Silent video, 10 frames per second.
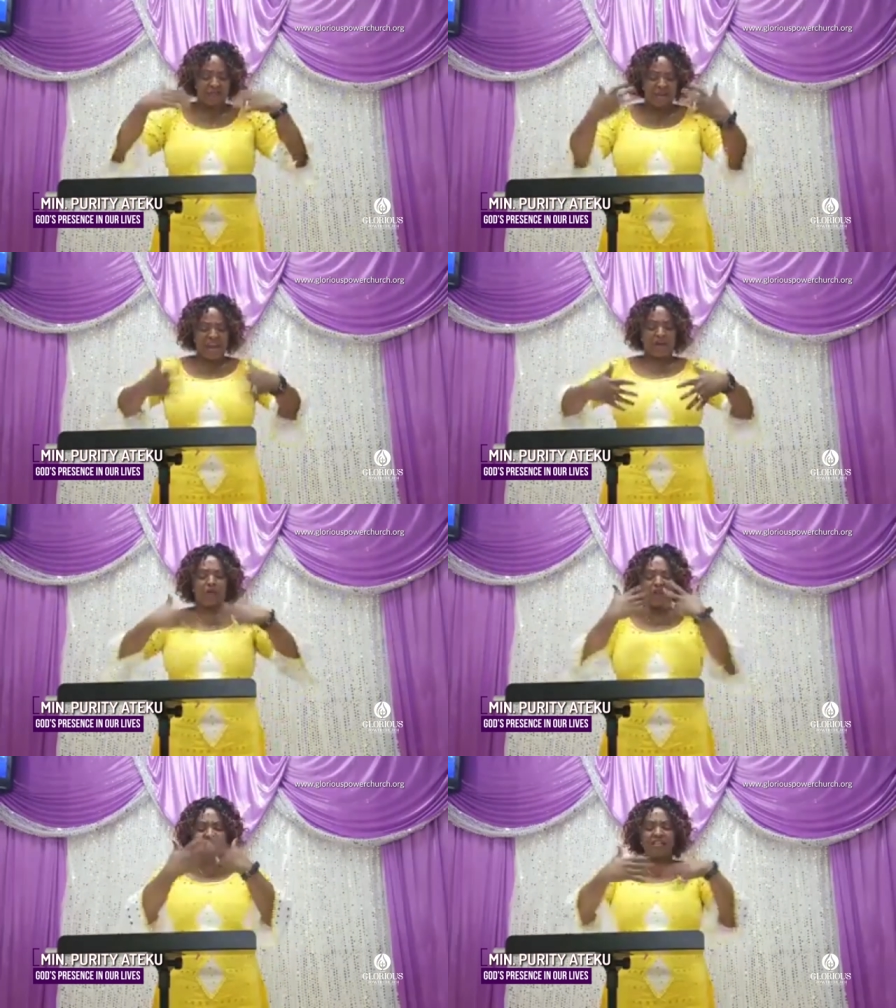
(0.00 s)
I have made a
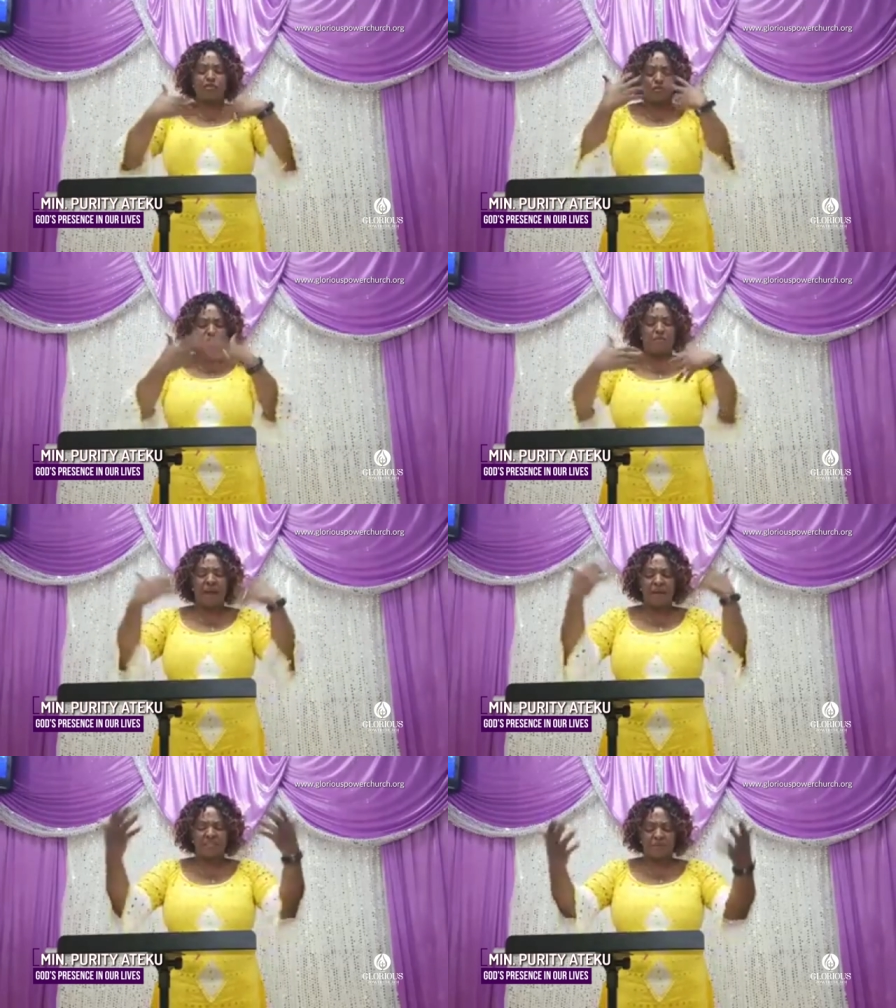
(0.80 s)
covenant with
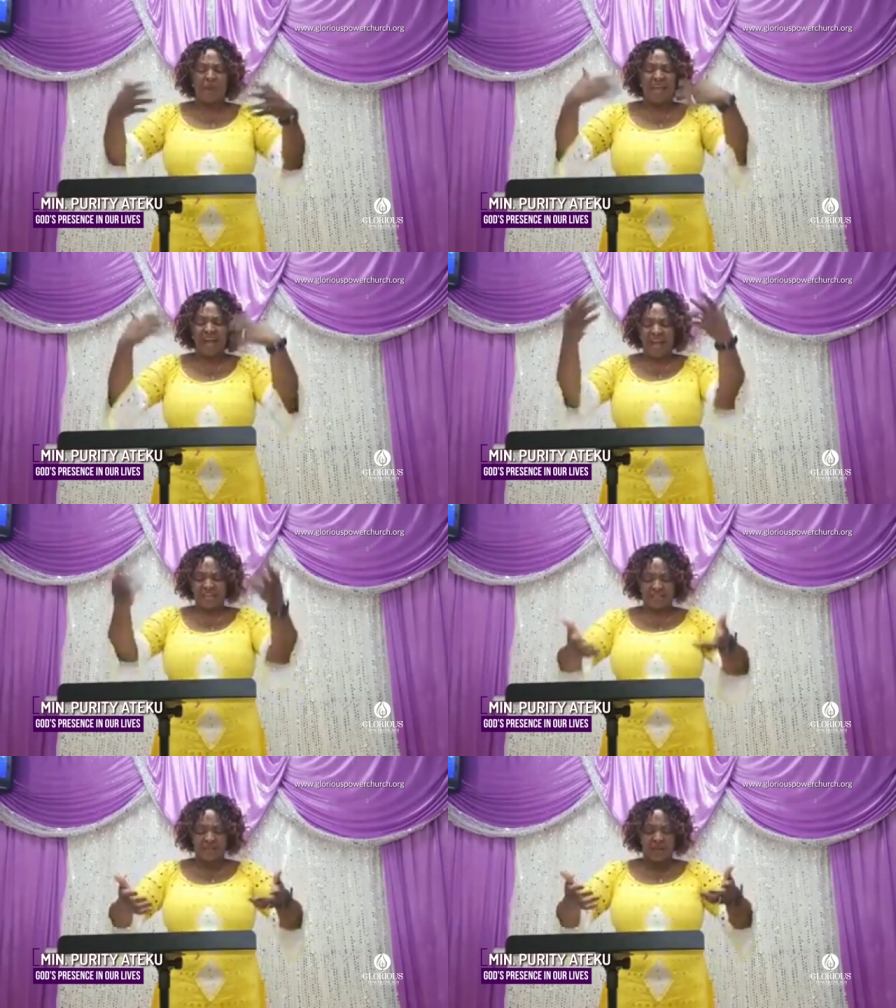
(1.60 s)
my, my
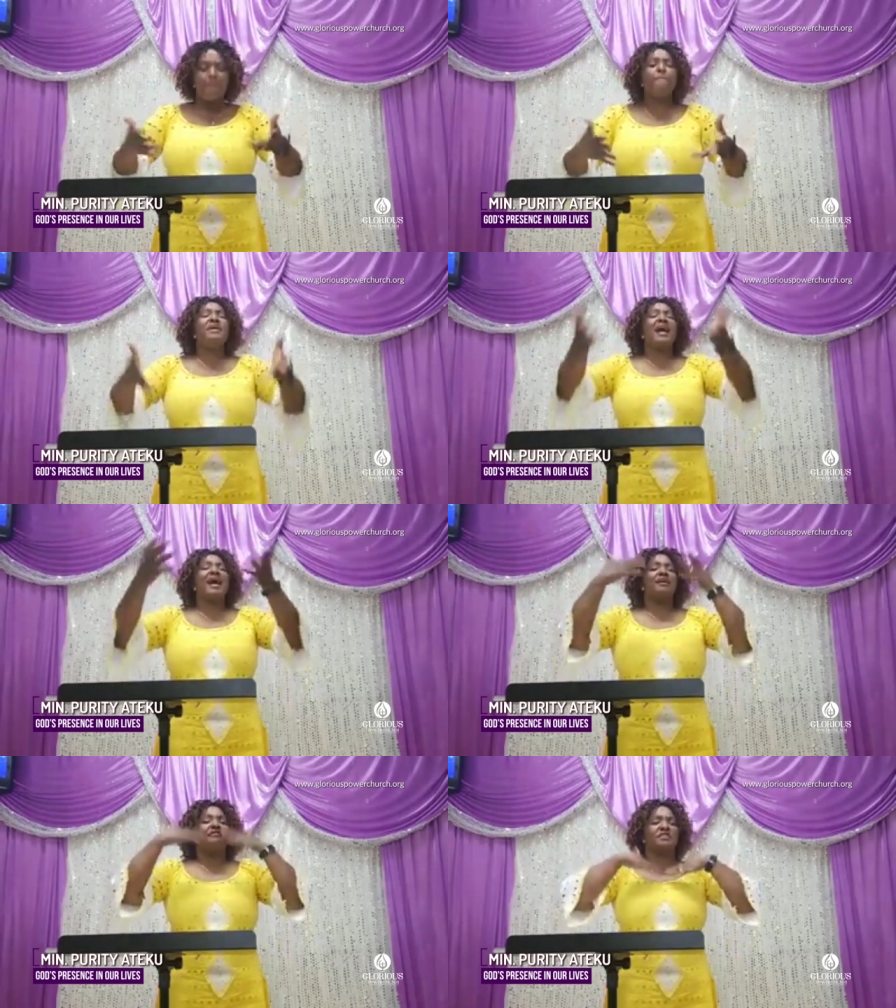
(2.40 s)
eyes. Me,
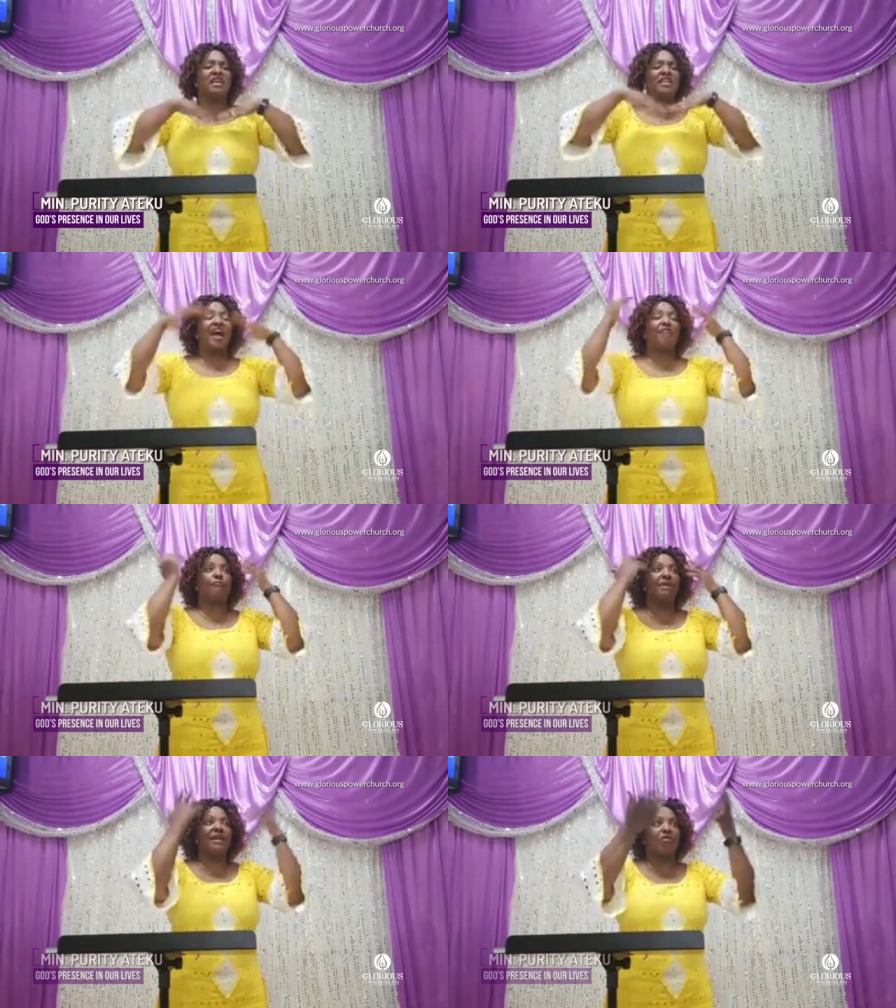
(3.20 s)
I have said, I
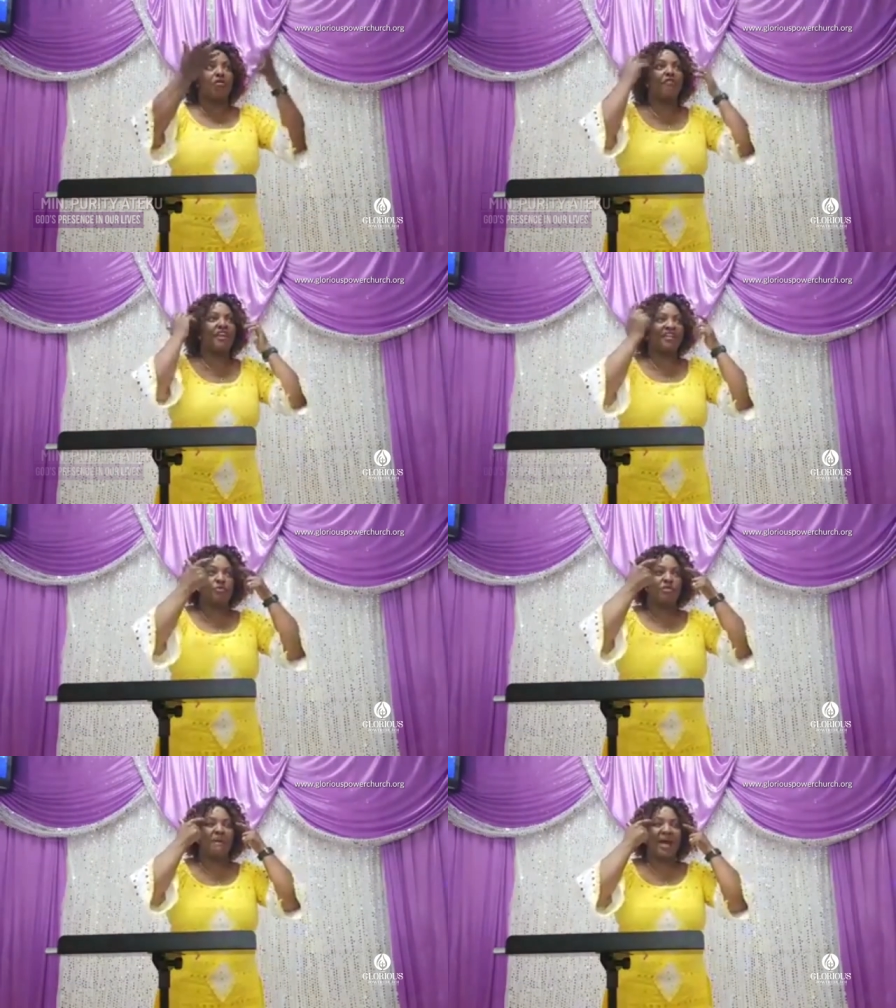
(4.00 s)
have made a
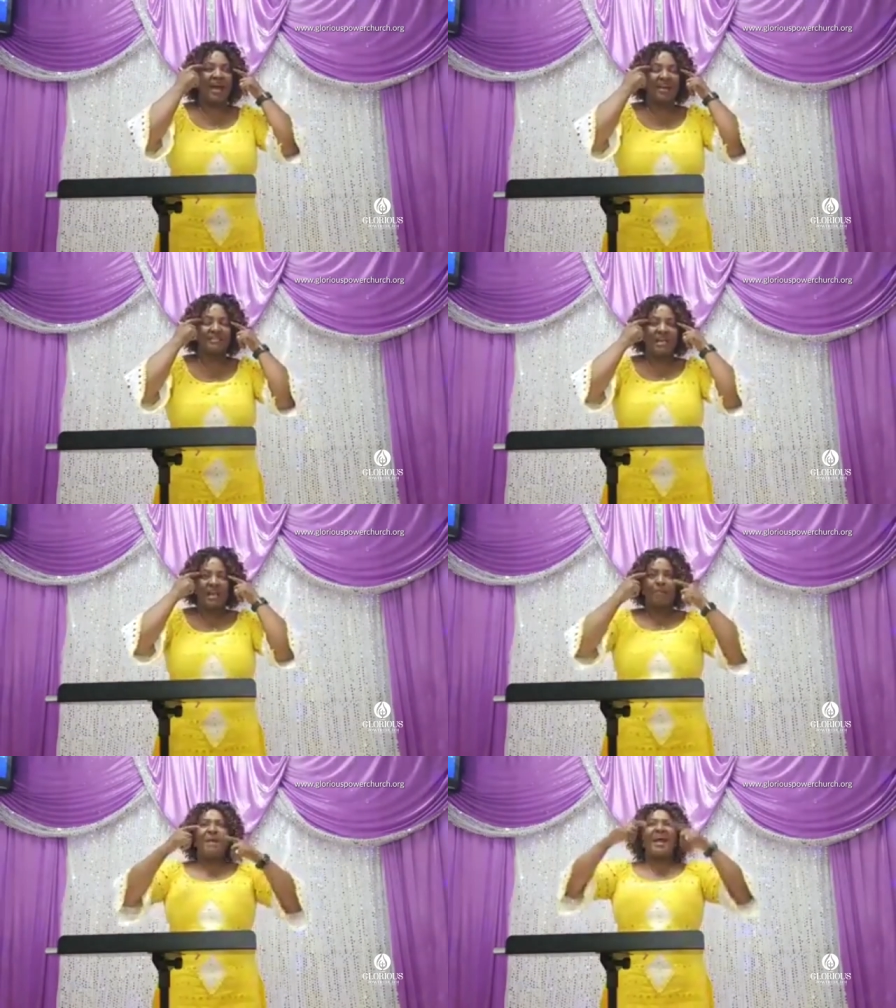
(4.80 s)
covenant with my eyes.
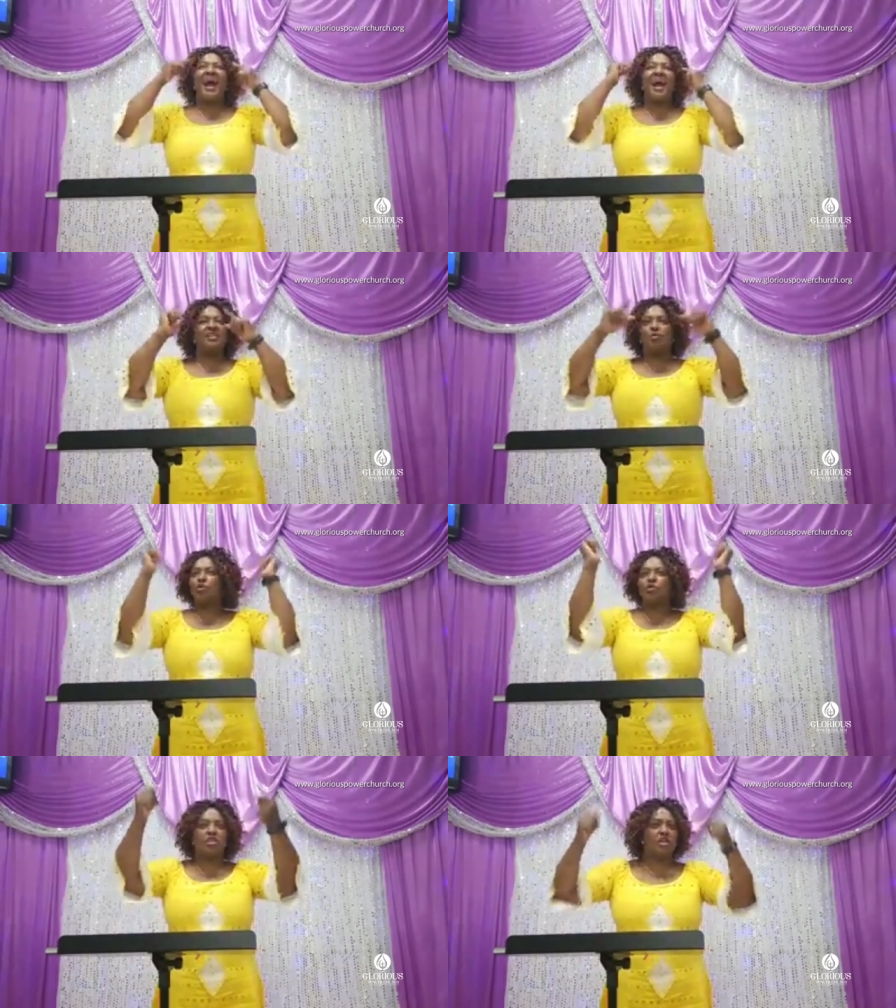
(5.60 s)
My eyes
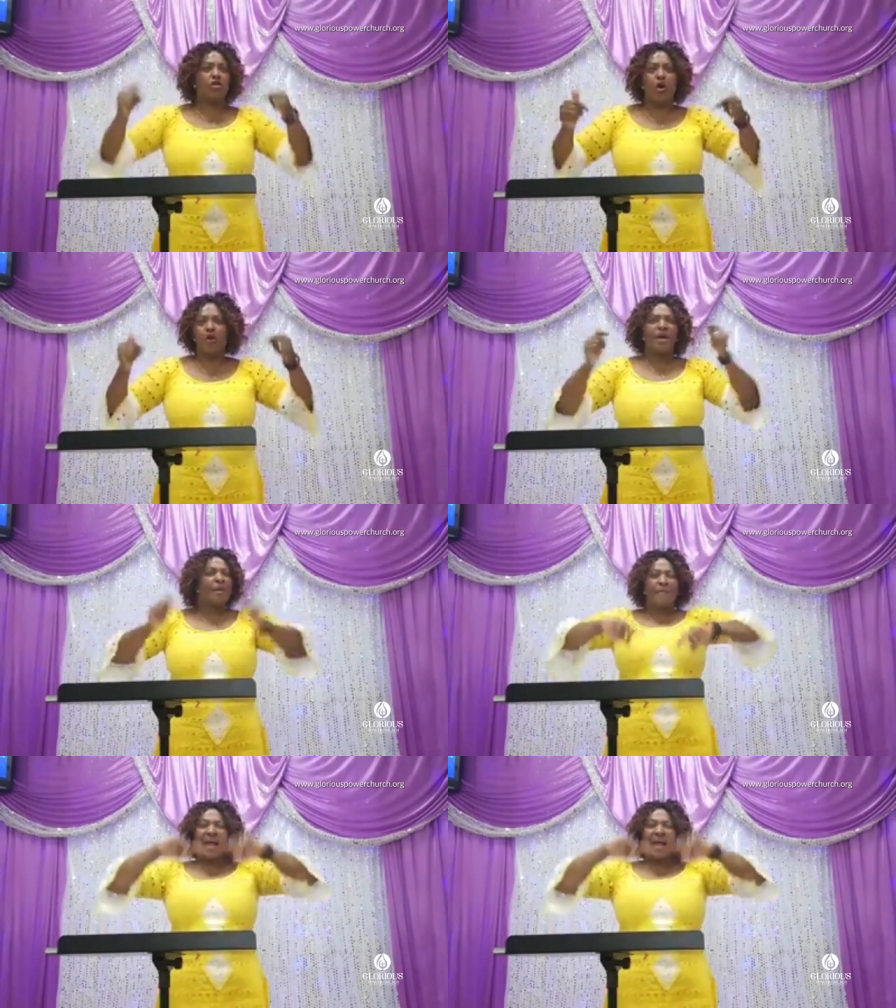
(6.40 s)
will see God.